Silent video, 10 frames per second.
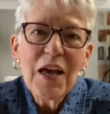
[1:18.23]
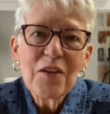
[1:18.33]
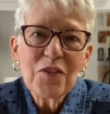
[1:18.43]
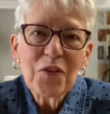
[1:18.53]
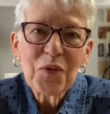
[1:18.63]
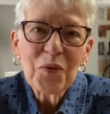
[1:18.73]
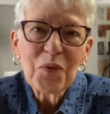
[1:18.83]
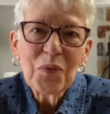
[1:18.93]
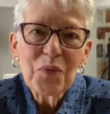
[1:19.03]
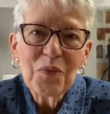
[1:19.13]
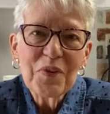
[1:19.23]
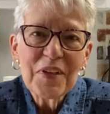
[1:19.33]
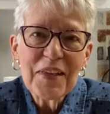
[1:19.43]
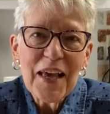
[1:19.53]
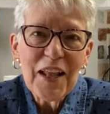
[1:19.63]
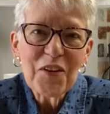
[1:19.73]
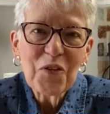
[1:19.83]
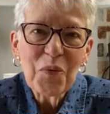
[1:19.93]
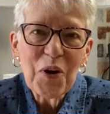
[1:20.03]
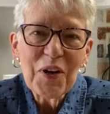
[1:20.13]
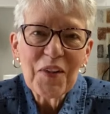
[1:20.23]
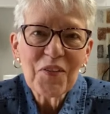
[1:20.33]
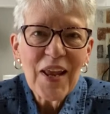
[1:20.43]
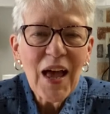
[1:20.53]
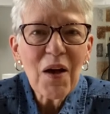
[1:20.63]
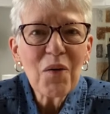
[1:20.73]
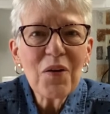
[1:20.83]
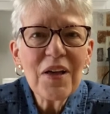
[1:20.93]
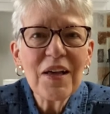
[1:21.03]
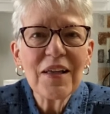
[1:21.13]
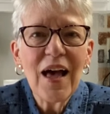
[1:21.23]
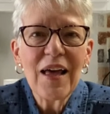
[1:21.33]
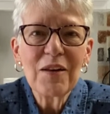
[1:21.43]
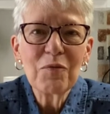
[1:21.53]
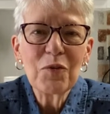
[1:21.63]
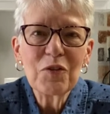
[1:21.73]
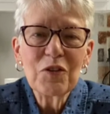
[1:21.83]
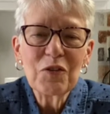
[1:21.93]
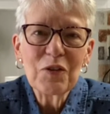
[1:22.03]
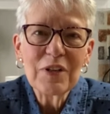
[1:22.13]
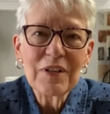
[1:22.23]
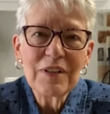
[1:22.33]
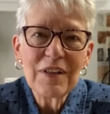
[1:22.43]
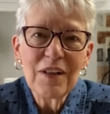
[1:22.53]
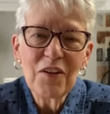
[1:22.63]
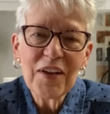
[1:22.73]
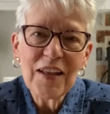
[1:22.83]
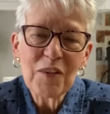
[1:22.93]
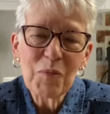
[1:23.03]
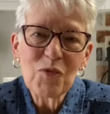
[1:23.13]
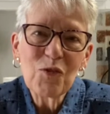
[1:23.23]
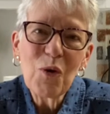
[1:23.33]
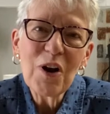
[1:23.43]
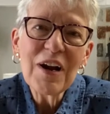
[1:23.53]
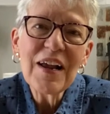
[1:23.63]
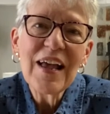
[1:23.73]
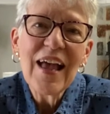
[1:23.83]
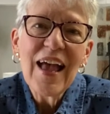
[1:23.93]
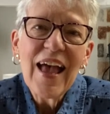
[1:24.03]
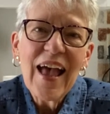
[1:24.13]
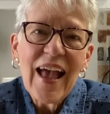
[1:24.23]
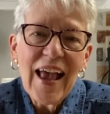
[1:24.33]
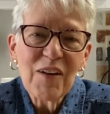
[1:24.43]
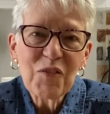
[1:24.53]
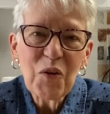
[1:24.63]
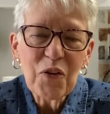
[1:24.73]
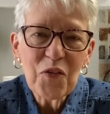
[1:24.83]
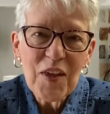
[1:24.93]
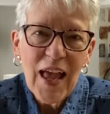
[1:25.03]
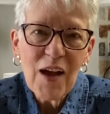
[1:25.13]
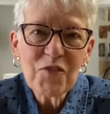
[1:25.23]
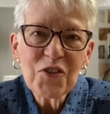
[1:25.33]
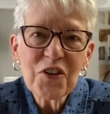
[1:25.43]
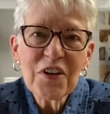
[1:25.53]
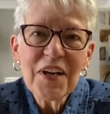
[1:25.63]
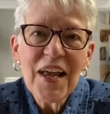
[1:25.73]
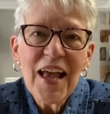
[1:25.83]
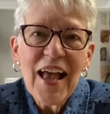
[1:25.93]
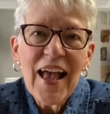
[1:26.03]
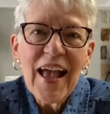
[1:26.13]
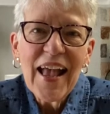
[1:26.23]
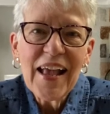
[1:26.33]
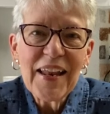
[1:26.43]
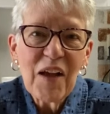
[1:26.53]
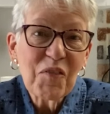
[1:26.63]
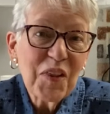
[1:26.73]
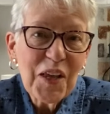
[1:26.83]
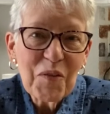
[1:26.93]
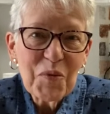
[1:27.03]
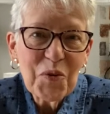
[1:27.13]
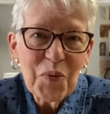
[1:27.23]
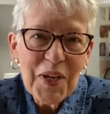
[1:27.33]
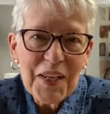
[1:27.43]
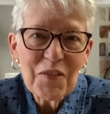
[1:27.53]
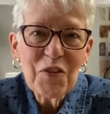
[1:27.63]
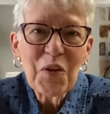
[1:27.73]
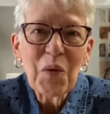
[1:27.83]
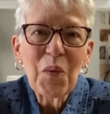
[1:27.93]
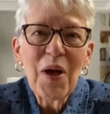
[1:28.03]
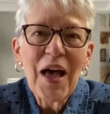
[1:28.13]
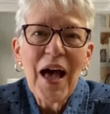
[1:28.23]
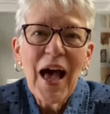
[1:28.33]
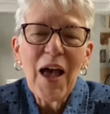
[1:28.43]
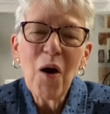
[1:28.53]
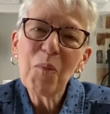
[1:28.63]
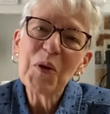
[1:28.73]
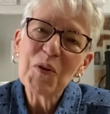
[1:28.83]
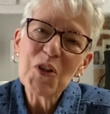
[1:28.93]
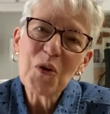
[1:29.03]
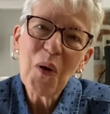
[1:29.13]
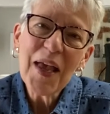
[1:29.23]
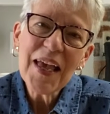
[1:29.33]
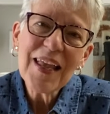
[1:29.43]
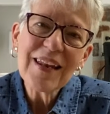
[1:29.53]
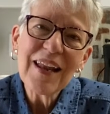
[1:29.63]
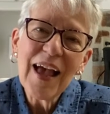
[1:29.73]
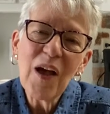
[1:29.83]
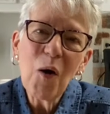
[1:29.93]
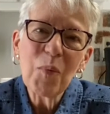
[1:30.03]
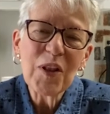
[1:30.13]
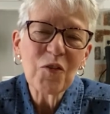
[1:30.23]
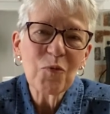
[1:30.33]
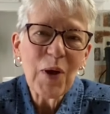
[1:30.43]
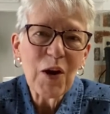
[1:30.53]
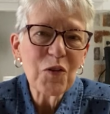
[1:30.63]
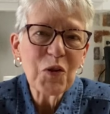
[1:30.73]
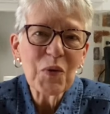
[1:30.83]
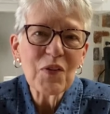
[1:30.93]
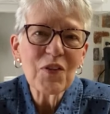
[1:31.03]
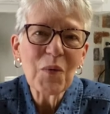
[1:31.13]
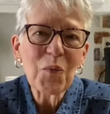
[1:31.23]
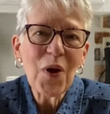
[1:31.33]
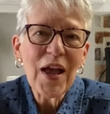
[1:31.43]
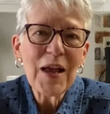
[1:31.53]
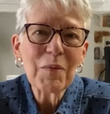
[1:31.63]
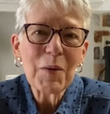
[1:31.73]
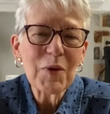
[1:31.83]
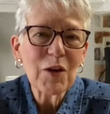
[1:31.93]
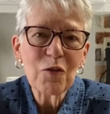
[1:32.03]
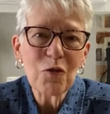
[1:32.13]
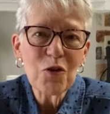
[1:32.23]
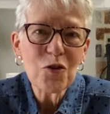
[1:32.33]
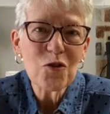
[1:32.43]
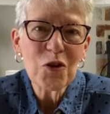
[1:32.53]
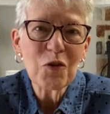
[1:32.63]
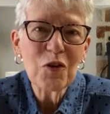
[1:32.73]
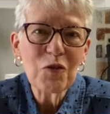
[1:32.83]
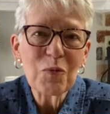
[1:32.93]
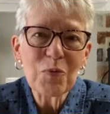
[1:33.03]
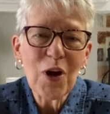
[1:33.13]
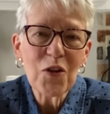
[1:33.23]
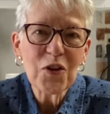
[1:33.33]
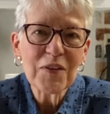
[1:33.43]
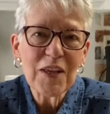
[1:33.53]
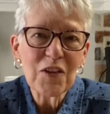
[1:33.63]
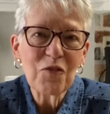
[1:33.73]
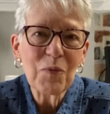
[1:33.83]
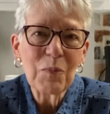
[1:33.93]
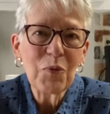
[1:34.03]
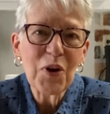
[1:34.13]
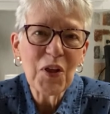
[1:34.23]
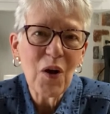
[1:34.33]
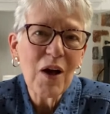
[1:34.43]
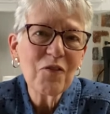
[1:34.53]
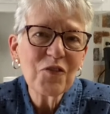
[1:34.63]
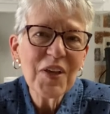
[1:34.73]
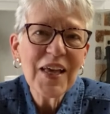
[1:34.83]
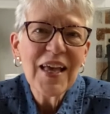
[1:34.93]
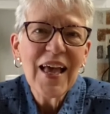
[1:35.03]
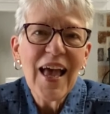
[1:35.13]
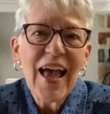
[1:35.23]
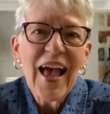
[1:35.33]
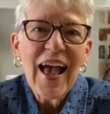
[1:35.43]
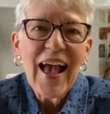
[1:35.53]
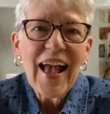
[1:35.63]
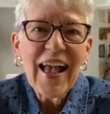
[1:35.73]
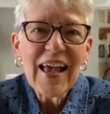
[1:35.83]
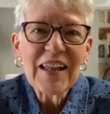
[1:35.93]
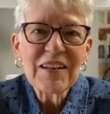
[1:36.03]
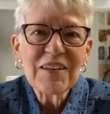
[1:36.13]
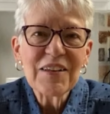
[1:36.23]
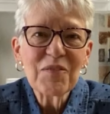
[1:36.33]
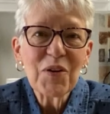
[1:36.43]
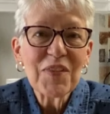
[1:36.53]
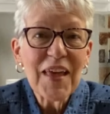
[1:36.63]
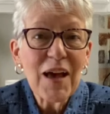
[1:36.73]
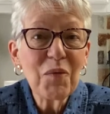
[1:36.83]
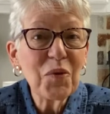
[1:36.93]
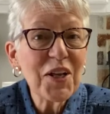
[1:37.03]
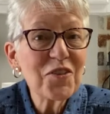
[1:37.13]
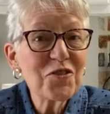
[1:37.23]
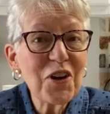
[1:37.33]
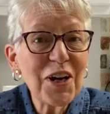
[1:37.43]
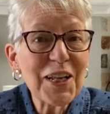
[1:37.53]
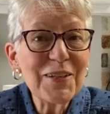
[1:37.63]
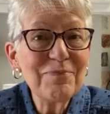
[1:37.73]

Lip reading: to get it to where it is now, and we'll do a look at the before and of course the after and everything in between. So I hope you enjoy it. I hope it inspires you in some way, maybe encourages you to do a project that you've been putting off. And with that, we'll get started.